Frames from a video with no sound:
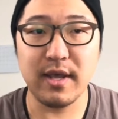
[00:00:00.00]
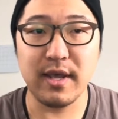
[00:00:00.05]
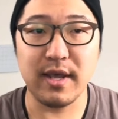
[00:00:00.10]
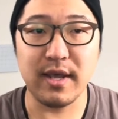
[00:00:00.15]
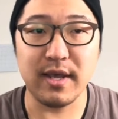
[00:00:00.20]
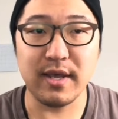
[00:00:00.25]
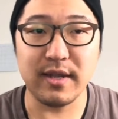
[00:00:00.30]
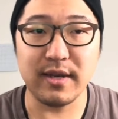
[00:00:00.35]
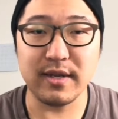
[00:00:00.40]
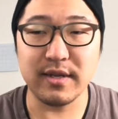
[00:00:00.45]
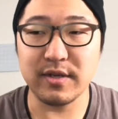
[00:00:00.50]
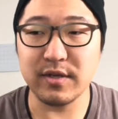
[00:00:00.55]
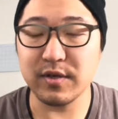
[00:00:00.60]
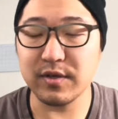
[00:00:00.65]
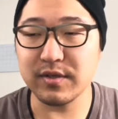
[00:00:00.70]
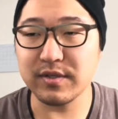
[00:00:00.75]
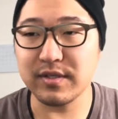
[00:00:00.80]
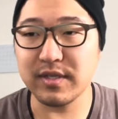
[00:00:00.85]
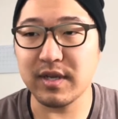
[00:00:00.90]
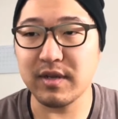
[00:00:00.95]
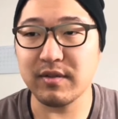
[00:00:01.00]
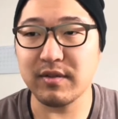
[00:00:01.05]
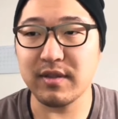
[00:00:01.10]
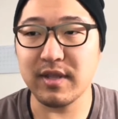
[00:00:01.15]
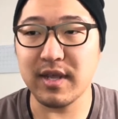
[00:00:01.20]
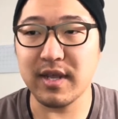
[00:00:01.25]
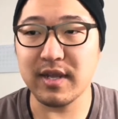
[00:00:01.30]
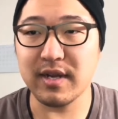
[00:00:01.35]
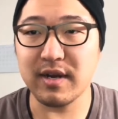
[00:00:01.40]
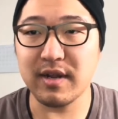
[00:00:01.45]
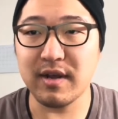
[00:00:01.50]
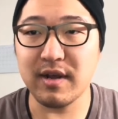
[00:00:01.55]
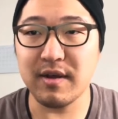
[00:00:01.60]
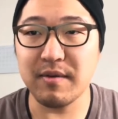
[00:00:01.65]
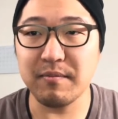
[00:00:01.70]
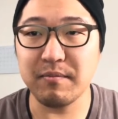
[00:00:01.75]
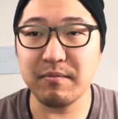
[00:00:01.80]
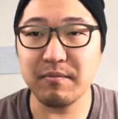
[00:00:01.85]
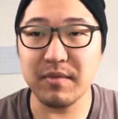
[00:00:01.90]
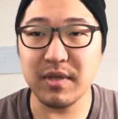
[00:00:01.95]
And it turns out that
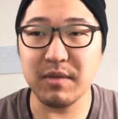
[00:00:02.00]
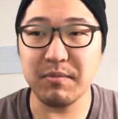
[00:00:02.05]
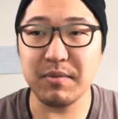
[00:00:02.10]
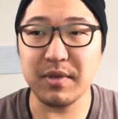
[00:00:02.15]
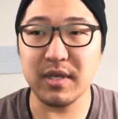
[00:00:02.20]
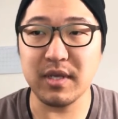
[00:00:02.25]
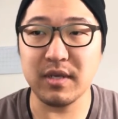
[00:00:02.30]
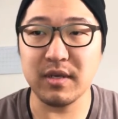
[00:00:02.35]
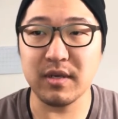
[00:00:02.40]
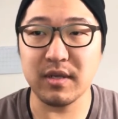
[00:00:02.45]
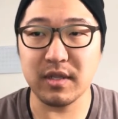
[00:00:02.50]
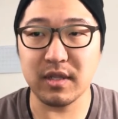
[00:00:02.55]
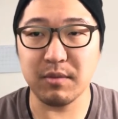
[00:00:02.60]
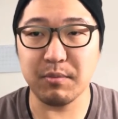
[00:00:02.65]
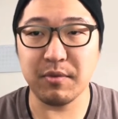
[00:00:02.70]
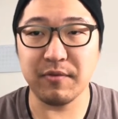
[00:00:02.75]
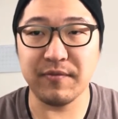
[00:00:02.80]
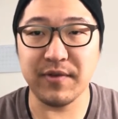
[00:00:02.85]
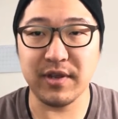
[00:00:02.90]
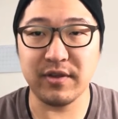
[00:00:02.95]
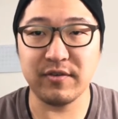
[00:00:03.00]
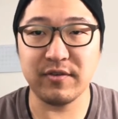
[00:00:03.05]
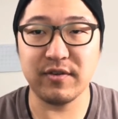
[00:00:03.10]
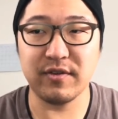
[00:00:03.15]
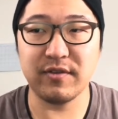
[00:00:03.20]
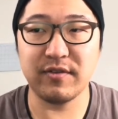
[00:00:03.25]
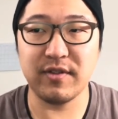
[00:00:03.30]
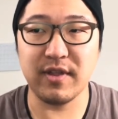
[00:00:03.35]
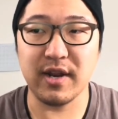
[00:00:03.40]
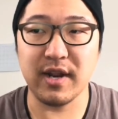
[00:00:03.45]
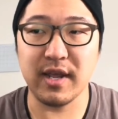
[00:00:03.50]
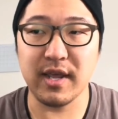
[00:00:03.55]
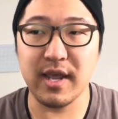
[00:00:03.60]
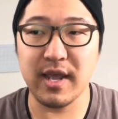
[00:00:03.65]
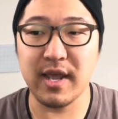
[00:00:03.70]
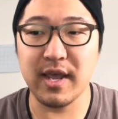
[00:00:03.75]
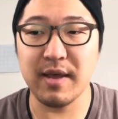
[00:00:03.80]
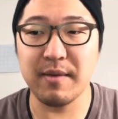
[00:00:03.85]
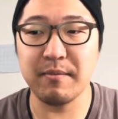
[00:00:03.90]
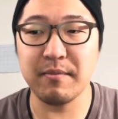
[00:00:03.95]
me being the perfectionist that I
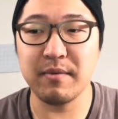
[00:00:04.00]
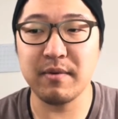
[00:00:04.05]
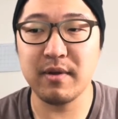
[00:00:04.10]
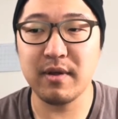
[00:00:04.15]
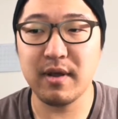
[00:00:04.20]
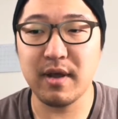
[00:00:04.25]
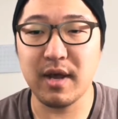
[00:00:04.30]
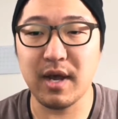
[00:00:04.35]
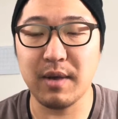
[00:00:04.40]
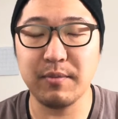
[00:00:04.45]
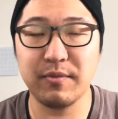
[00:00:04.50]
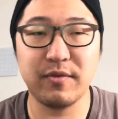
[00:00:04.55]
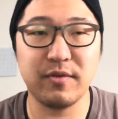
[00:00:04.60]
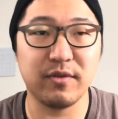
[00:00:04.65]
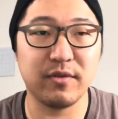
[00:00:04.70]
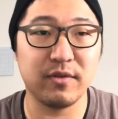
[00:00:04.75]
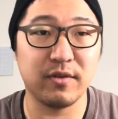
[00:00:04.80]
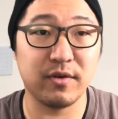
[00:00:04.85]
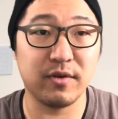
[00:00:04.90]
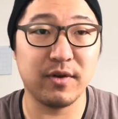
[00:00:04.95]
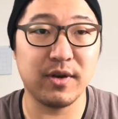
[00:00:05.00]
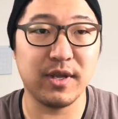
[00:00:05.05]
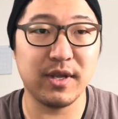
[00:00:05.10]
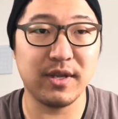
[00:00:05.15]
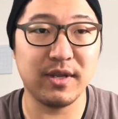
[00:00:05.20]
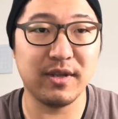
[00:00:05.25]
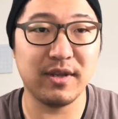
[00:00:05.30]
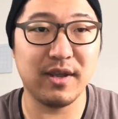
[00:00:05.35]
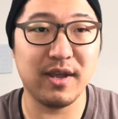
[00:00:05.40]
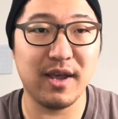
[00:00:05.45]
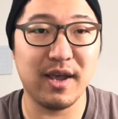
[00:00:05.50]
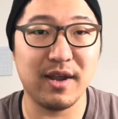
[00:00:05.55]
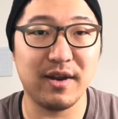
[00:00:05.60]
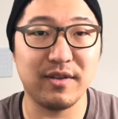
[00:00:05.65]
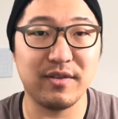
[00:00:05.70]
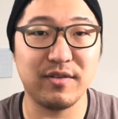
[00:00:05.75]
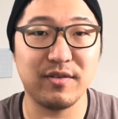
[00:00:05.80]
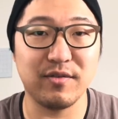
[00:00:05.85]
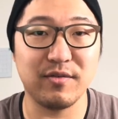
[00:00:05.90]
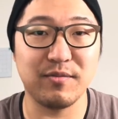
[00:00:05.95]
am, I'm still learning how to
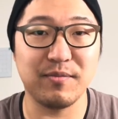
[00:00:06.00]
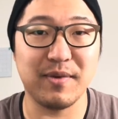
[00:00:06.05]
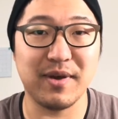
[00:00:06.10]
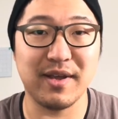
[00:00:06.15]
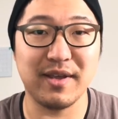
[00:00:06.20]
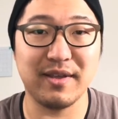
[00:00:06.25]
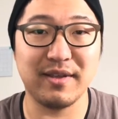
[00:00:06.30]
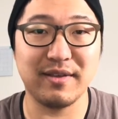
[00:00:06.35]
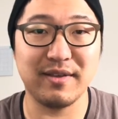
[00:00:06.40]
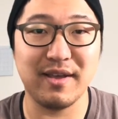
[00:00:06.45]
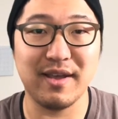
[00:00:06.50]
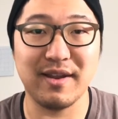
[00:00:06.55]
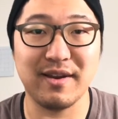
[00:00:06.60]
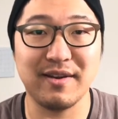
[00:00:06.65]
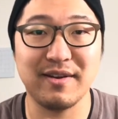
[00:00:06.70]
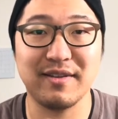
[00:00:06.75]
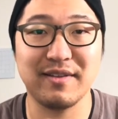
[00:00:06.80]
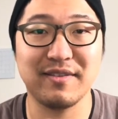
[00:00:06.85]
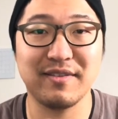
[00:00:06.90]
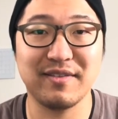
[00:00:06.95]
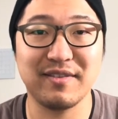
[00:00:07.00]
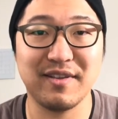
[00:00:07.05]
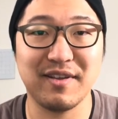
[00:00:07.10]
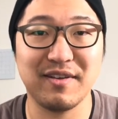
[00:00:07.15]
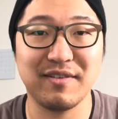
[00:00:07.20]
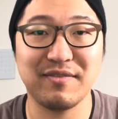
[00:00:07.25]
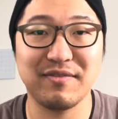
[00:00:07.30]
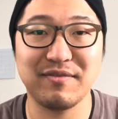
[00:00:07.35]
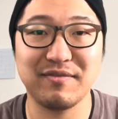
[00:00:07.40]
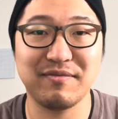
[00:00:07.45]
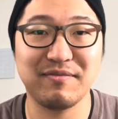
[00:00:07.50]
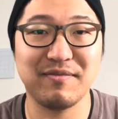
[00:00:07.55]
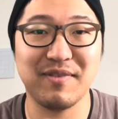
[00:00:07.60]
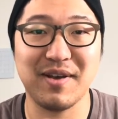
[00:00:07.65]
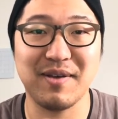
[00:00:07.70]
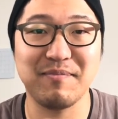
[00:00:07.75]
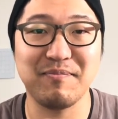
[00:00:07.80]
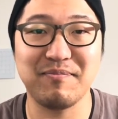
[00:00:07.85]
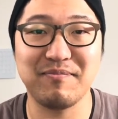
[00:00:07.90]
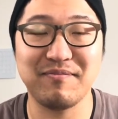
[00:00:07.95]
do my editing and stuff.
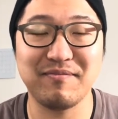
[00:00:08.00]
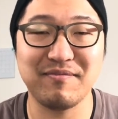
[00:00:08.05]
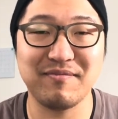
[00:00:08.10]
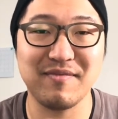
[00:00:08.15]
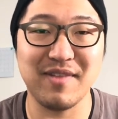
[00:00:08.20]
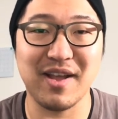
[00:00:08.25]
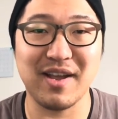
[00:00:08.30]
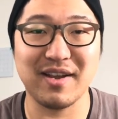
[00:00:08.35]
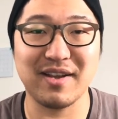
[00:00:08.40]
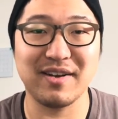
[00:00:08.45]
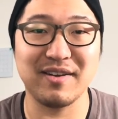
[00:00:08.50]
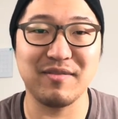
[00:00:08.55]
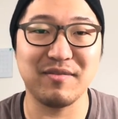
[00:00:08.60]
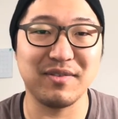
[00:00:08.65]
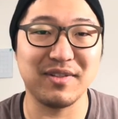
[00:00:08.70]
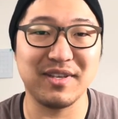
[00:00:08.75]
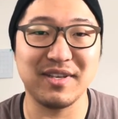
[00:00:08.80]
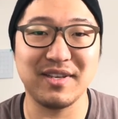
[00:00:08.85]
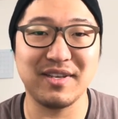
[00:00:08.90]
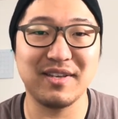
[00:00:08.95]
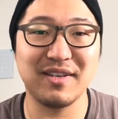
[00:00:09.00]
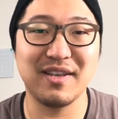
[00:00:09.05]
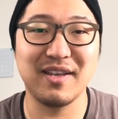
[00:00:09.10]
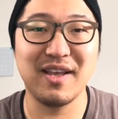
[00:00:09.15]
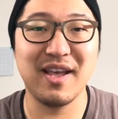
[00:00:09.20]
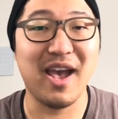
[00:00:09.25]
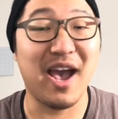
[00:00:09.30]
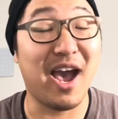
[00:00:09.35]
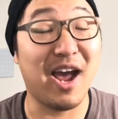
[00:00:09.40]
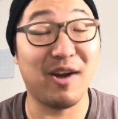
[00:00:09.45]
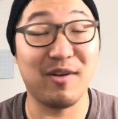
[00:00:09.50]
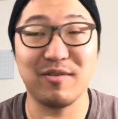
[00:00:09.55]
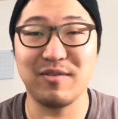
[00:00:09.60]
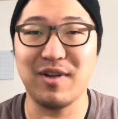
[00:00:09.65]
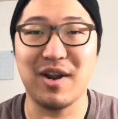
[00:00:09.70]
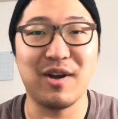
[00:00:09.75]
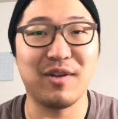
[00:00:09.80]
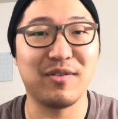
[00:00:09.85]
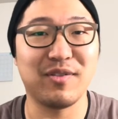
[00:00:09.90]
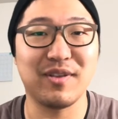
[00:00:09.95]
I'm not gonna really, I
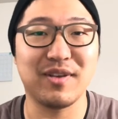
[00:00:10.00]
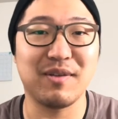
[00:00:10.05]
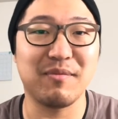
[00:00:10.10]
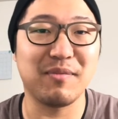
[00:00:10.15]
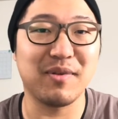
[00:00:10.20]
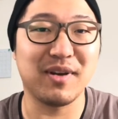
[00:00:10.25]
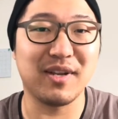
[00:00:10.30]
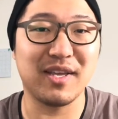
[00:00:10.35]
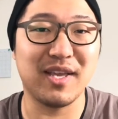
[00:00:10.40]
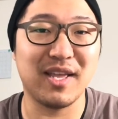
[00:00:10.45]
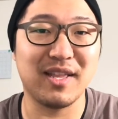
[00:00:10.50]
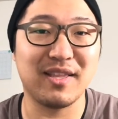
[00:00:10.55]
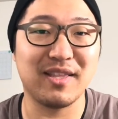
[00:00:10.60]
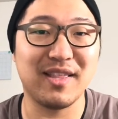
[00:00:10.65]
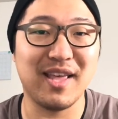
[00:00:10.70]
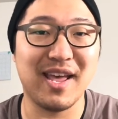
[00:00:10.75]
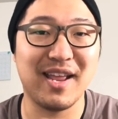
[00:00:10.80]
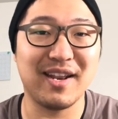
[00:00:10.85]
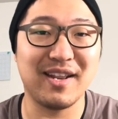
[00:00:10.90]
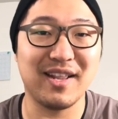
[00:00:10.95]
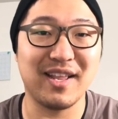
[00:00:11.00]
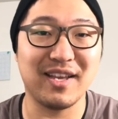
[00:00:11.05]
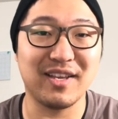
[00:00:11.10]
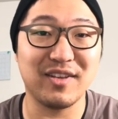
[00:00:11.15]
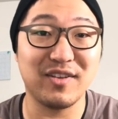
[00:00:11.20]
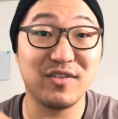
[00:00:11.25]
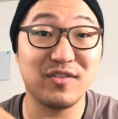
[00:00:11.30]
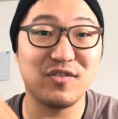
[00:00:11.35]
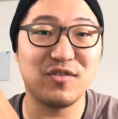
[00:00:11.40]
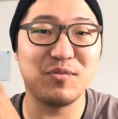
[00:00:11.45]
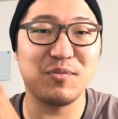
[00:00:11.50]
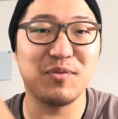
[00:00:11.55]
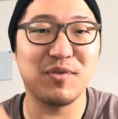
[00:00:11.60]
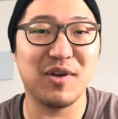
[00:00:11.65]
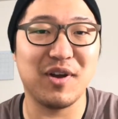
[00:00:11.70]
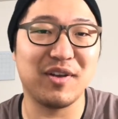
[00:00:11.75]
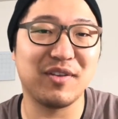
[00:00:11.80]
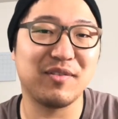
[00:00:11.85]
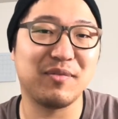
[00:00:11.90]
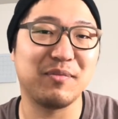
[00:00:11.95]
don't think I'm gonna get to that like super
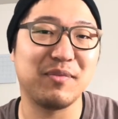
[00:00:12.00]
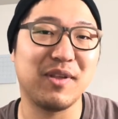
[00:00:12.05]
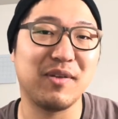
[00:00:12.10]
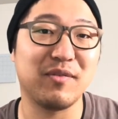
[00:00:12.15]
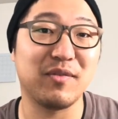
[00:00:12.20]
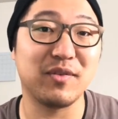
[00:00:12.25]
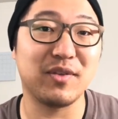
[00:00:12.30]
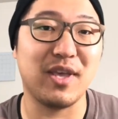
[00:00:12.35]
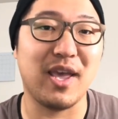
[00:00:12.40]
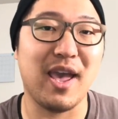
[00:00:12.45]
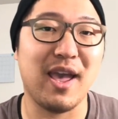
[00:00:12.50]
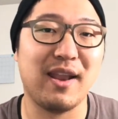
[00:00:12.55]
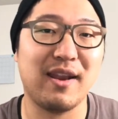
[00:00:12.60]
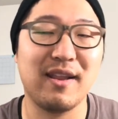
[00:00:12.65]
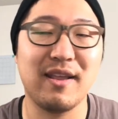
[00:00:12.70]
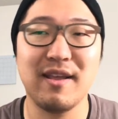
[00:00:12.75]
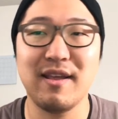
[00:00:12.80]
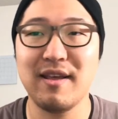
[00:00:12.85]
awesome level yet